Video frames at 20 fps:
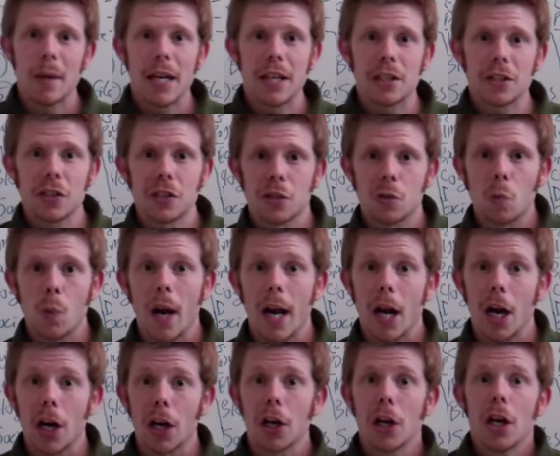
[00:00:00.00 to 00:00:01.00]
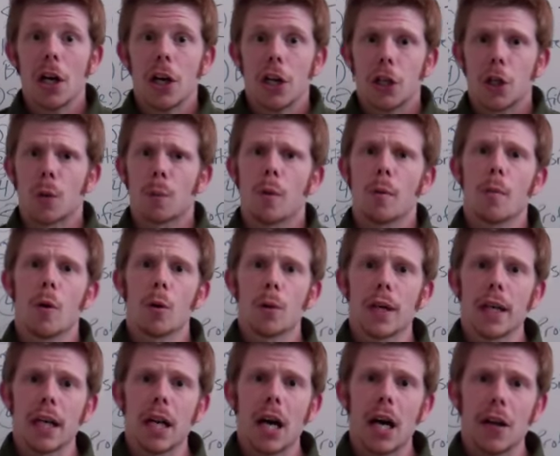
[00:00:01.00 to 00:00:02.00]
pages where you're
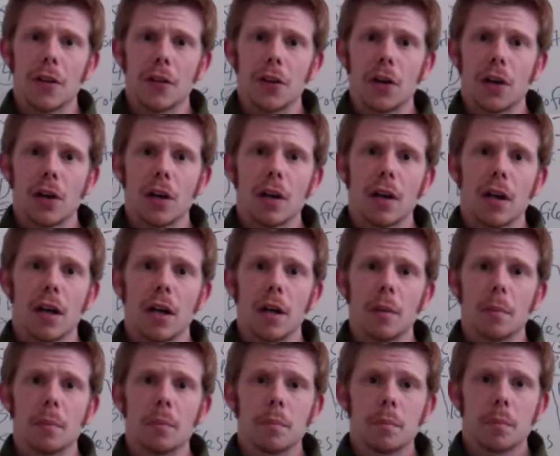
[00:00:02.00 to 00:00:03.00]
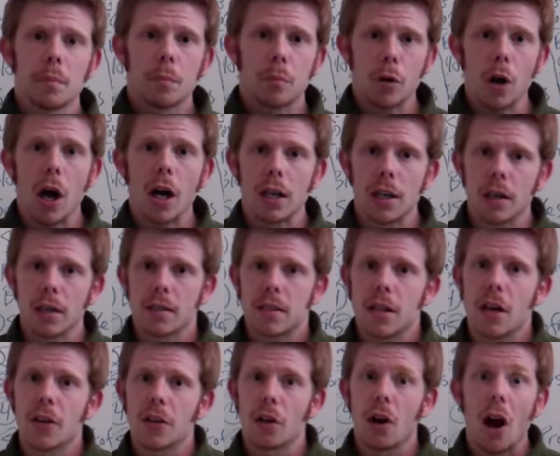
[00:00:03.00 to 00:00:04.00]
promoting other products,
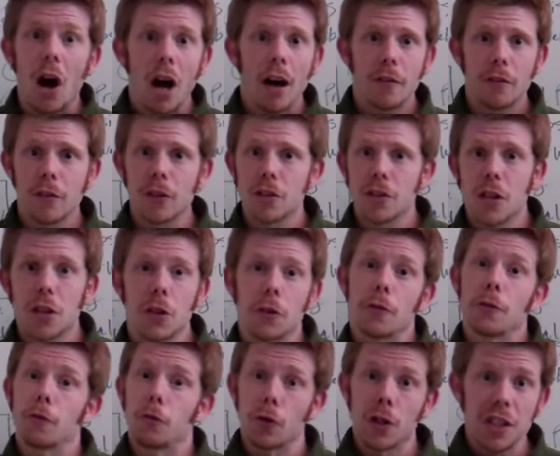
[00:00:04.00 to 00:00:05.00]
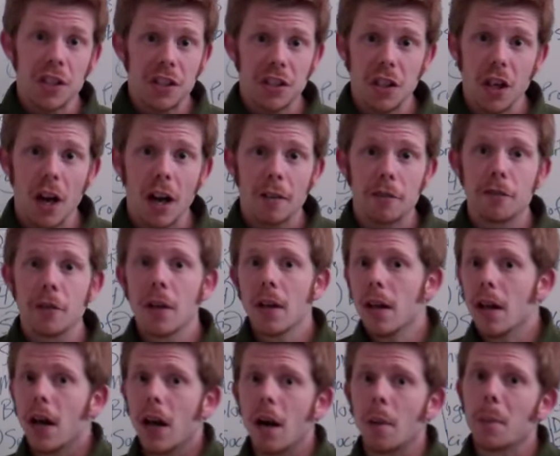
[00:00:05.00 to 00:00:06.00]
other offers, other free stuff,
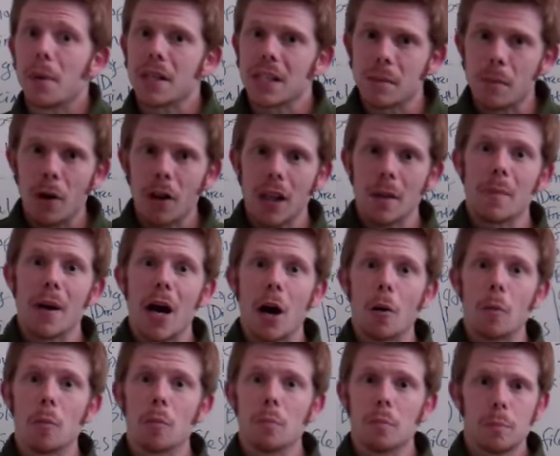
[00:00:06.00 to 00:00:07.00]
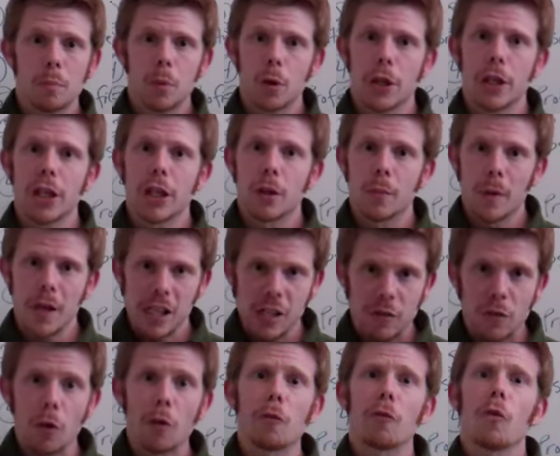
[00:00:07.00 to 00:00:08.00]
because I'm all about putting your best
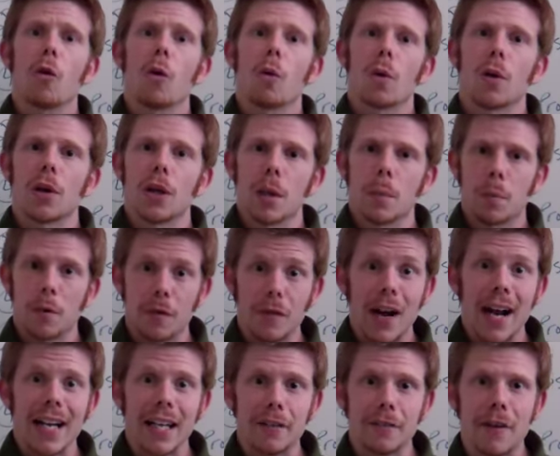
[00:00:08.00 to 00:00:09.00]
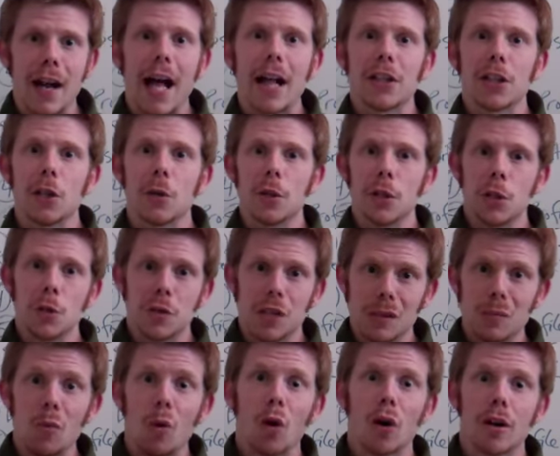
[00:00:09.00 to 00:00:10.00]
foot forward and providing value and
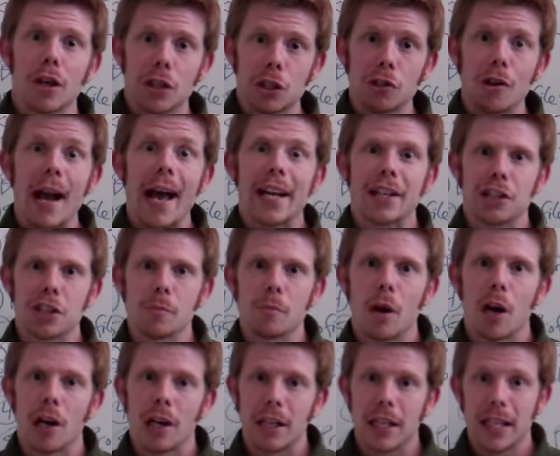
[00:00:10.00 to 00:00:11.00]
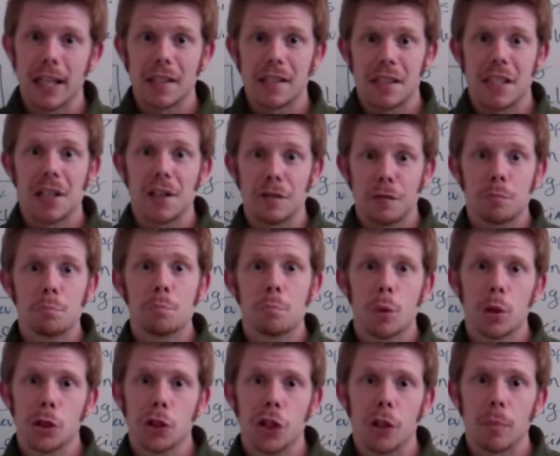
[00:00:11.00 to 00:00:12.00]
using more attraction marketing instead of
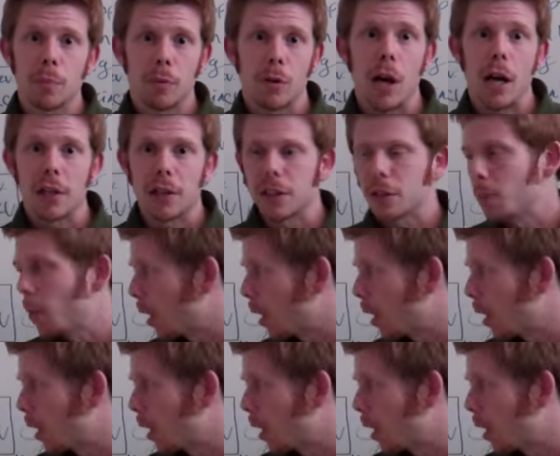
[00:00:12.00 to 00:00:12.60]
pushy product